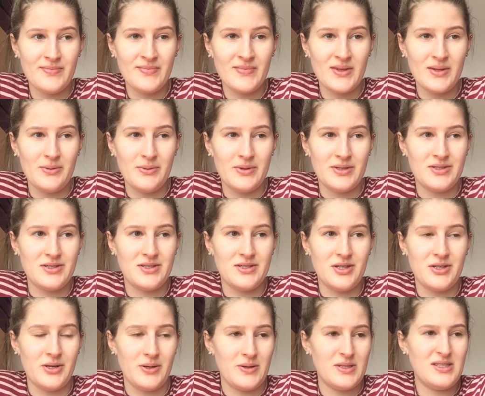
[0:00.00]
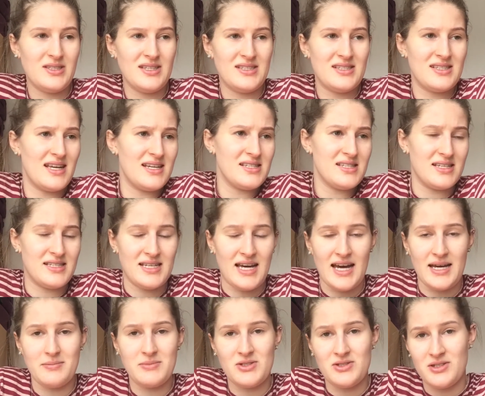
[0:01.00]
Which, you know, it's nice at
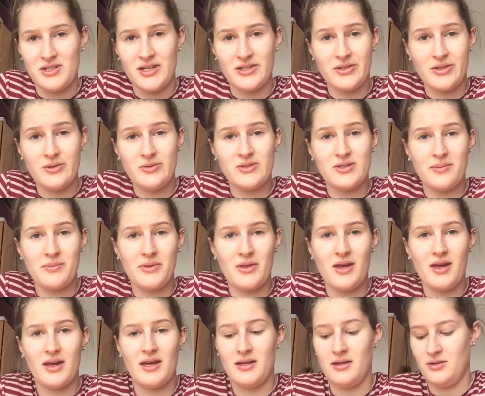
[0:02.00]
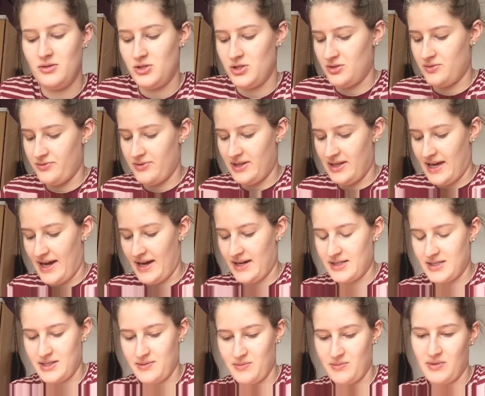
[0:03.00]
times to not do something and just
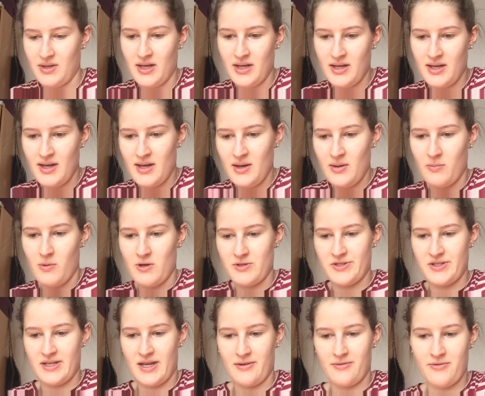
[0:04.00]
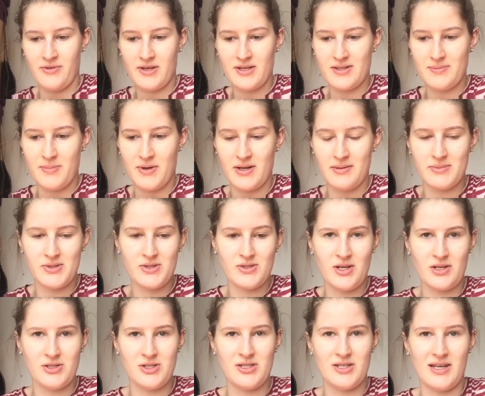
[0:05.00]
relax and watch Netflix, but I'm
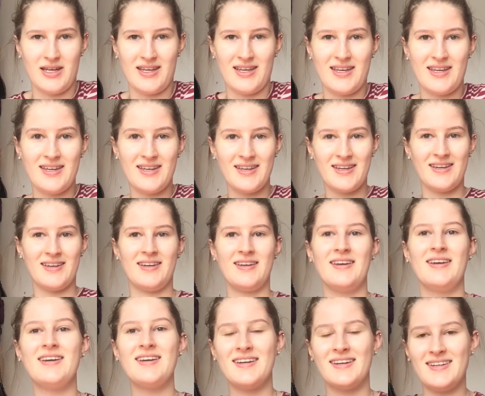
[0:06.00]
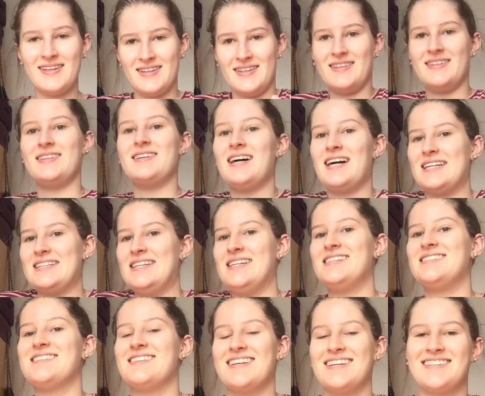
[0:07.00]
such, like, I need
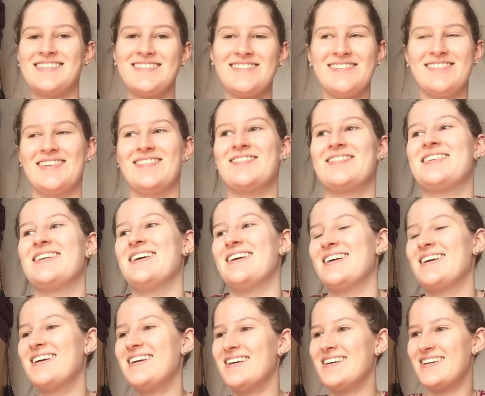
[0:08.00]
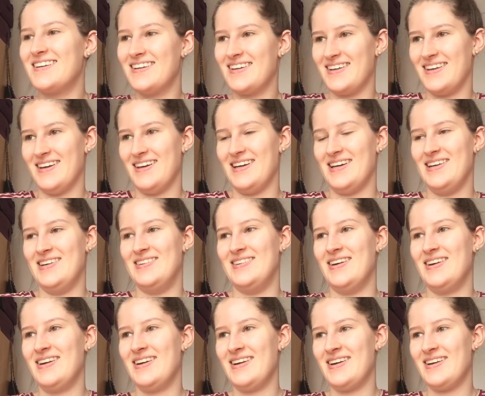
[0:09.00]
to, like, do something.
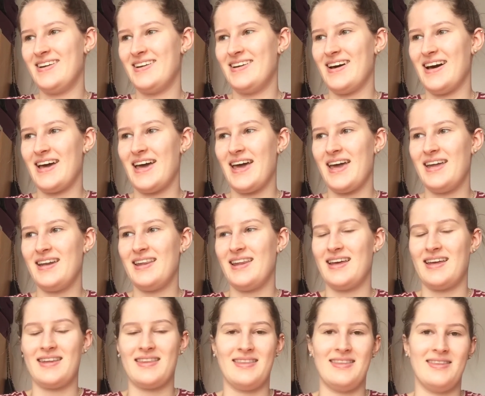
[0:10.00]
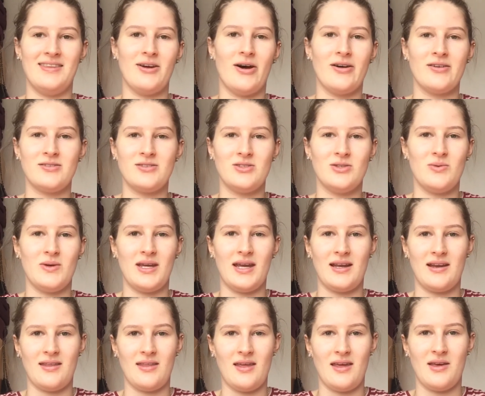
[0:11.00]
I hate, like, not doing
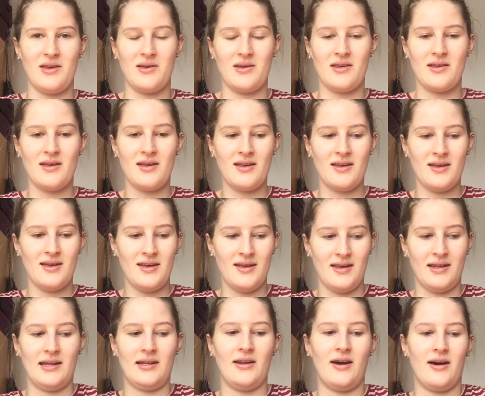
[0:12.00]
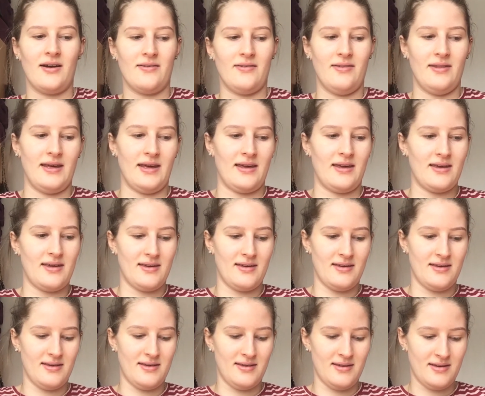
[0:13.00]
anything and not, like,
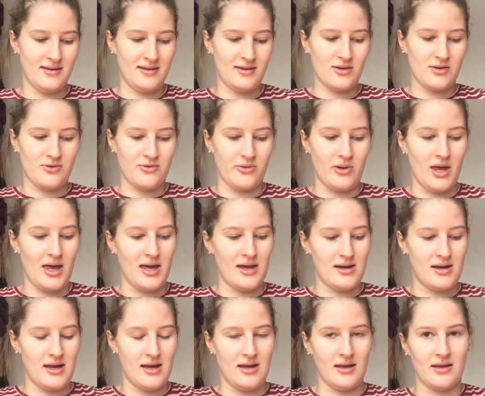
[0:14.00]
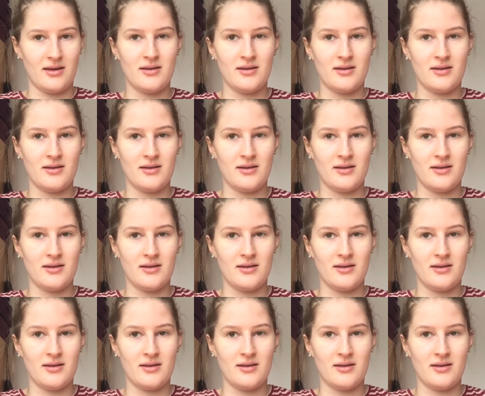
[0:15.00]
creating